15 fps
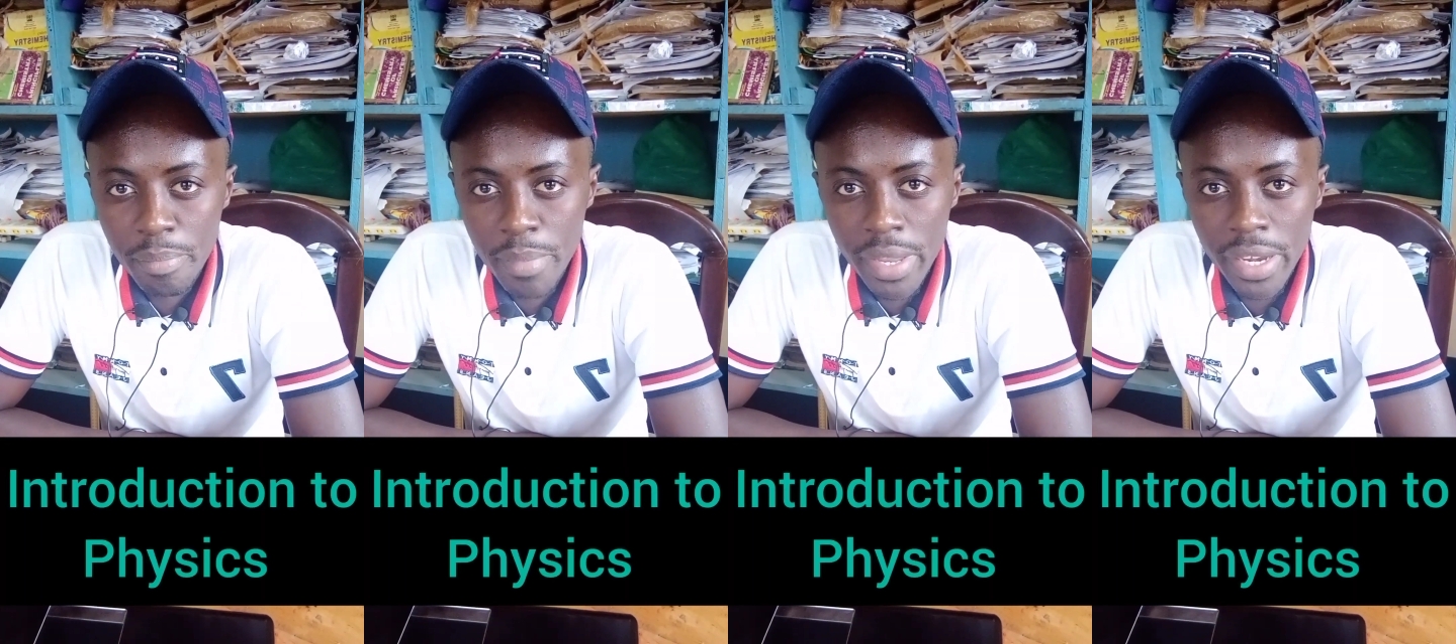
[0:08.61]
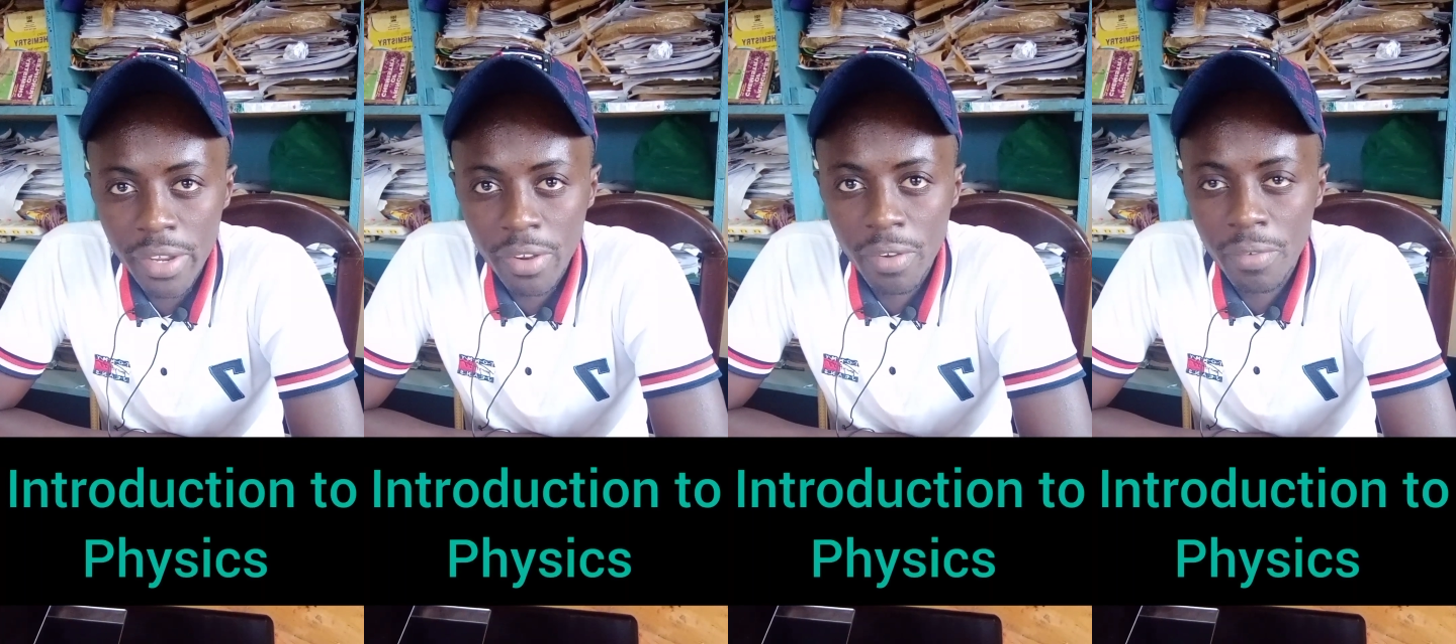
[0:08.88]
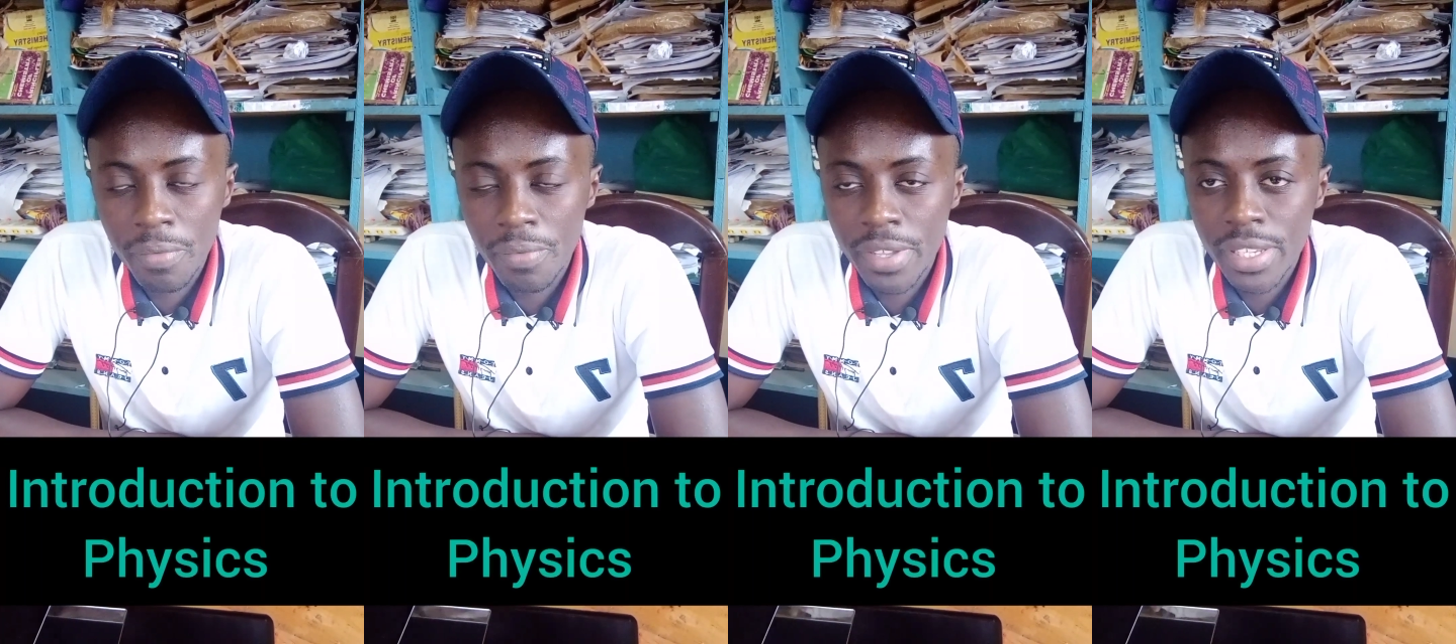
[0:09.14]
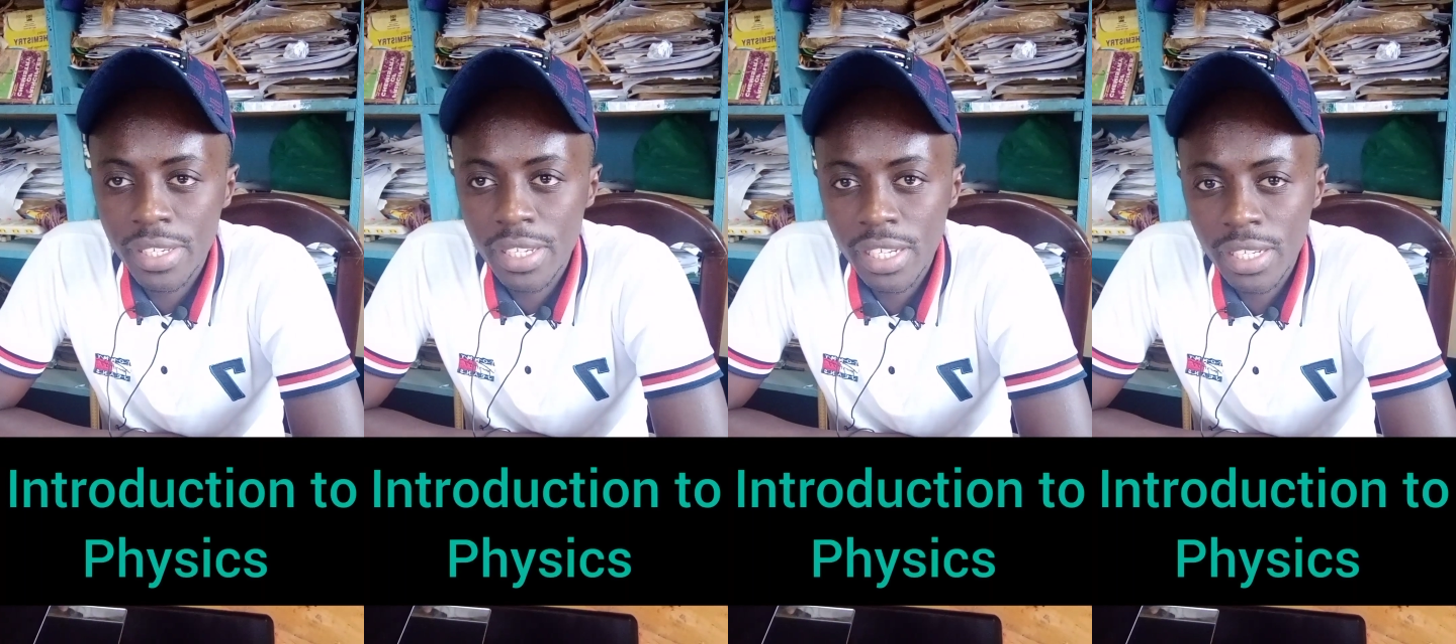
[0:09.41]
meaning of
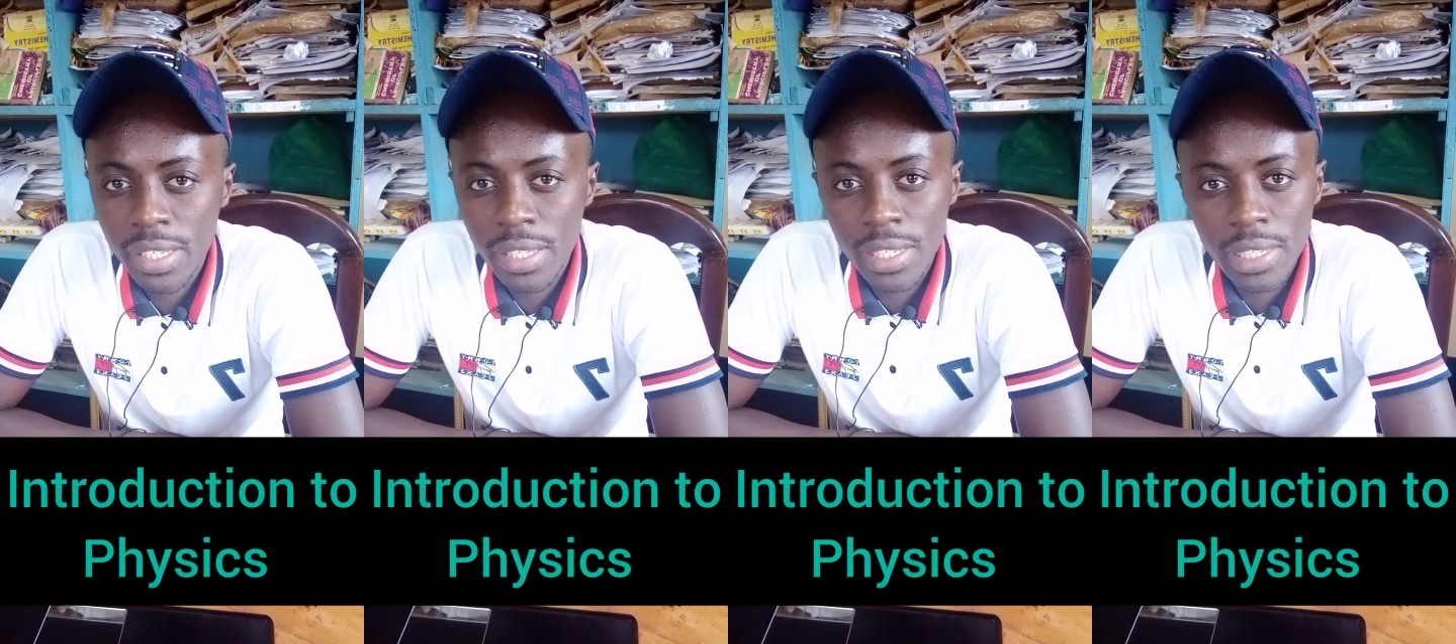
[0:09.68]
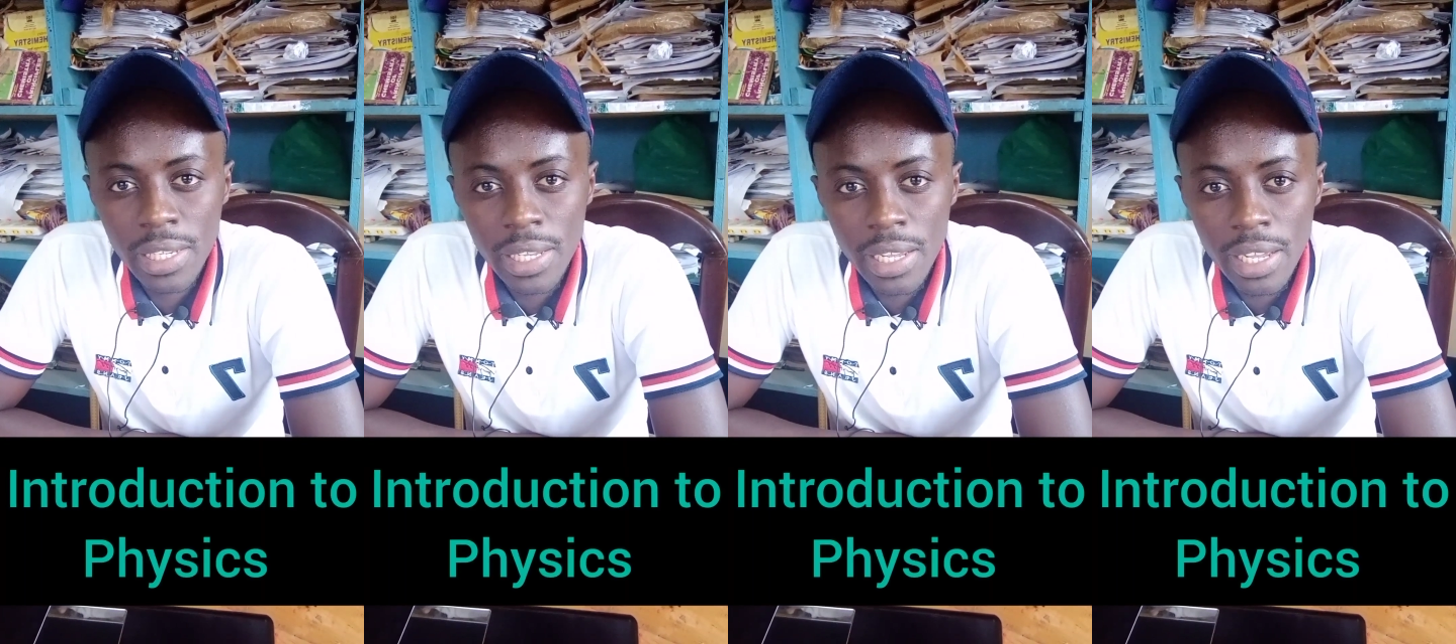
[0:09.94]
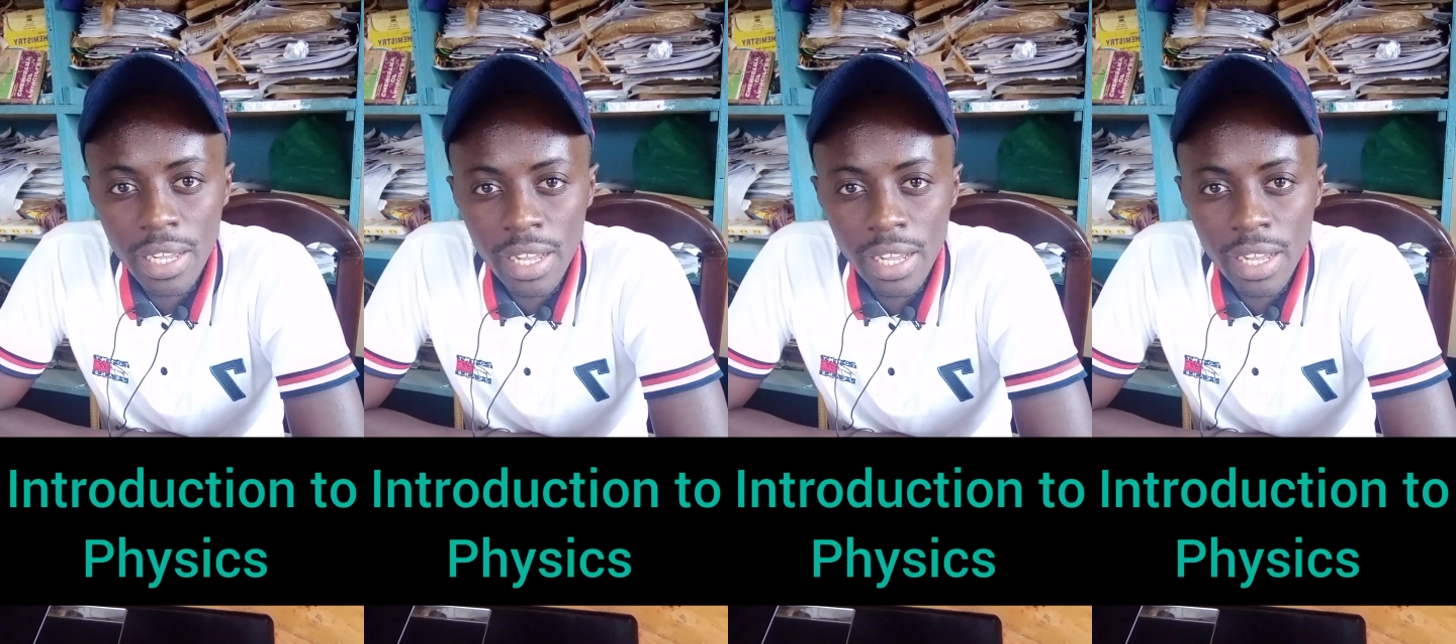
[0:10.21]
physics.